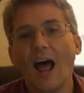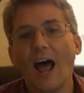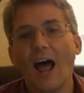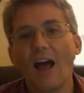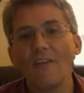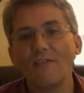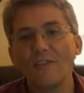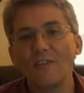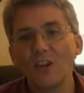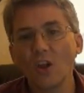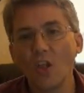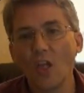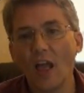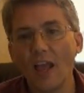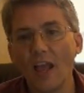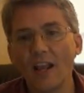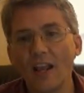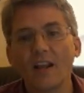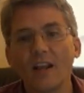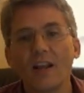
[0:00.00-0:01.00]
I feel
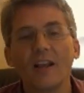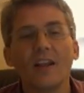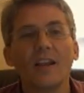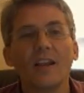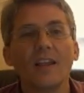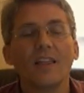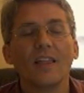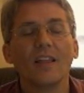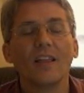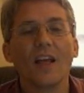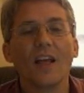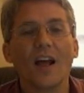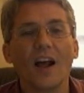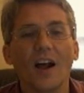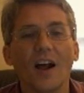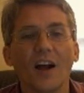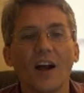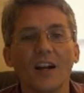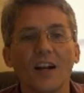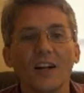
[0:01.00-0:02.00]
like
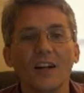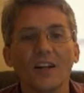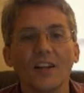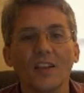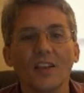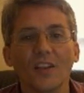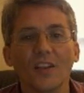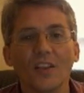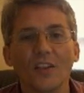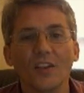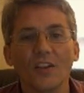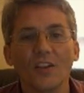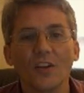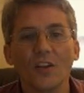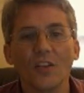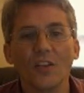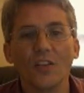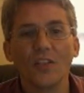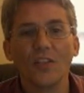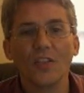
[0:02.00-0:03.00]
uh,
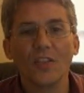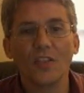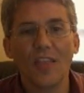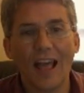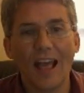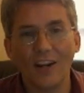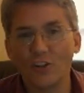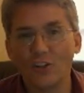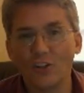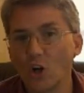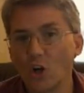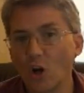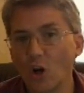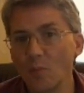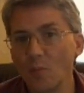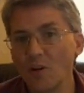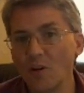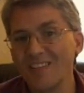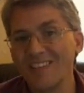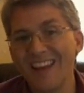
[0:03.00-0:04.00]
that
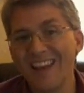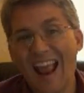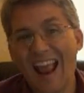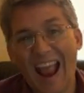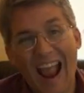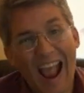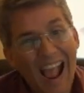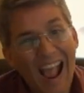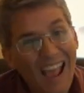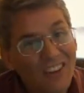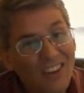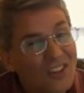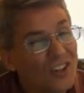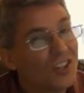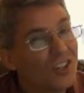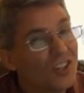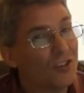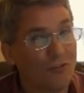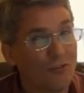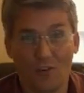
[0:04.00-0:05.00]
German
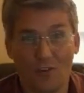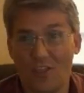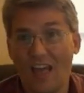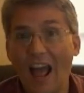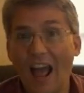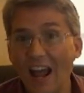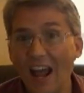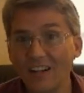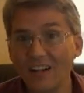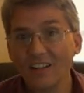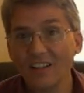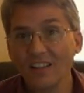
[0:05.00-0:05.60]
asked for that,